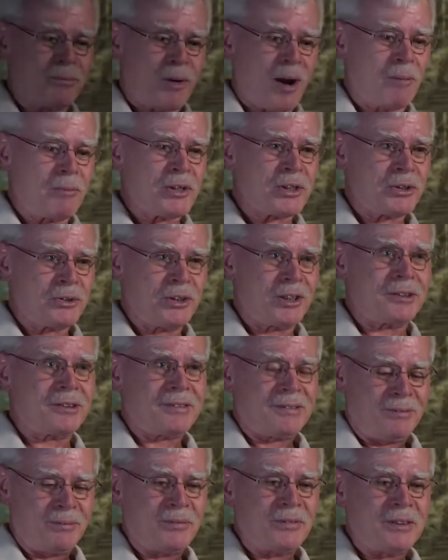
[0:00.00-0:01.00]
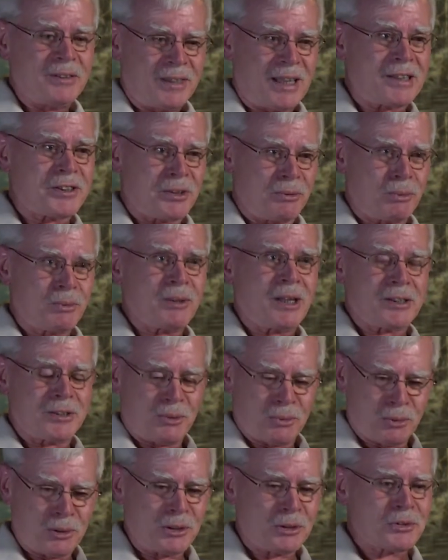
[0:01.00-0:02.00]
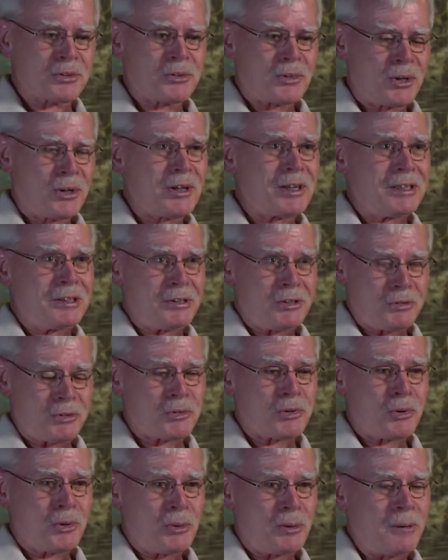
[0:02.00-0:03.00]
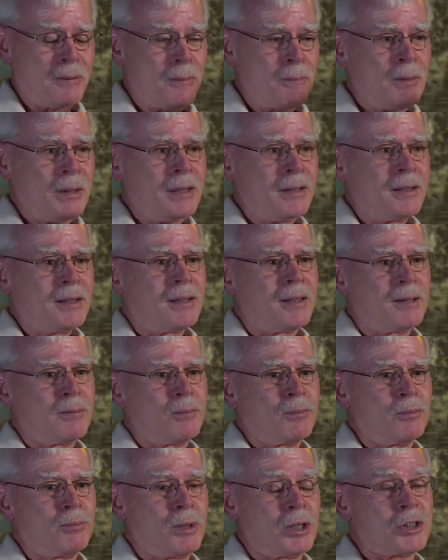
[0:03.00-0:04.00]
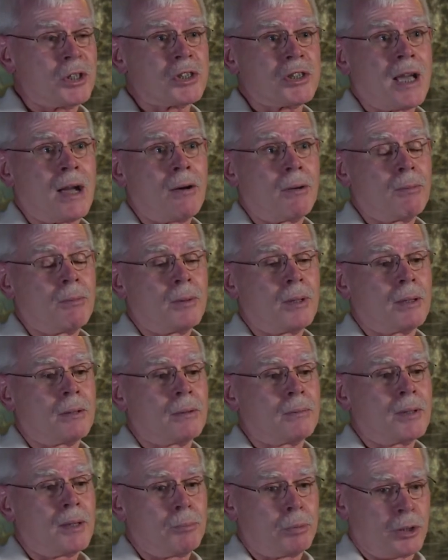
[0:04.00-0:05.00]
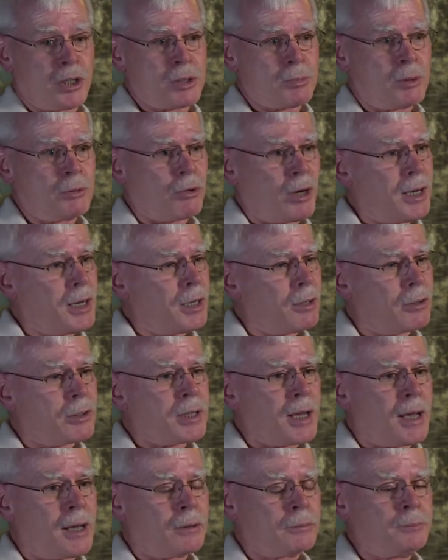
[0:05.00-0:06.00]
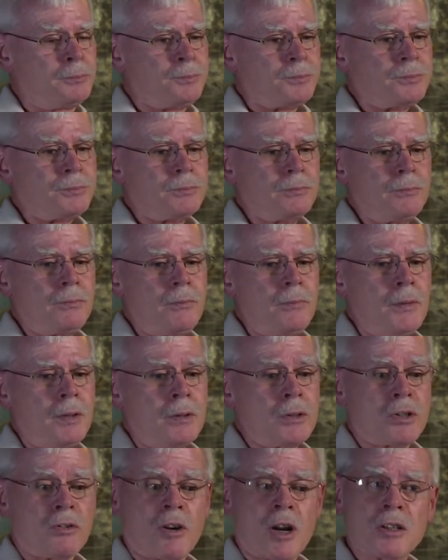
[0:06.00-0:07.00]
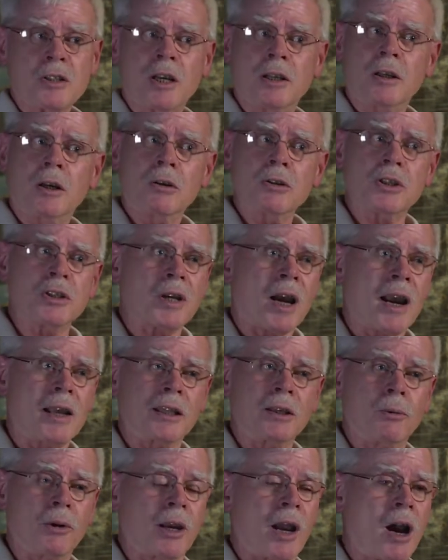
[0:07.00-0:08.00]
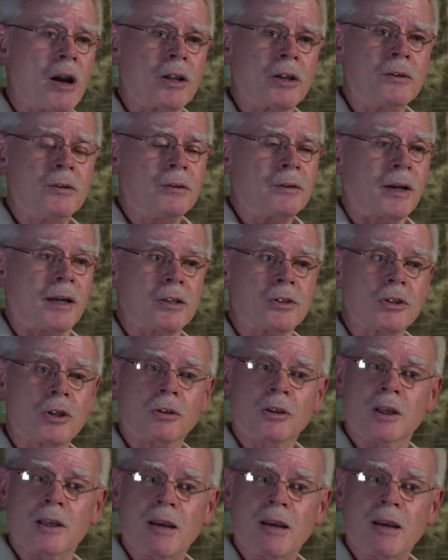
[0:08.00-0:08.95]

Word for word: promise you that that's a, that's a real story and it's true. Um, Bridget's now uh, a policeman right here in town. So far as I know, she's highly regarded. I certainly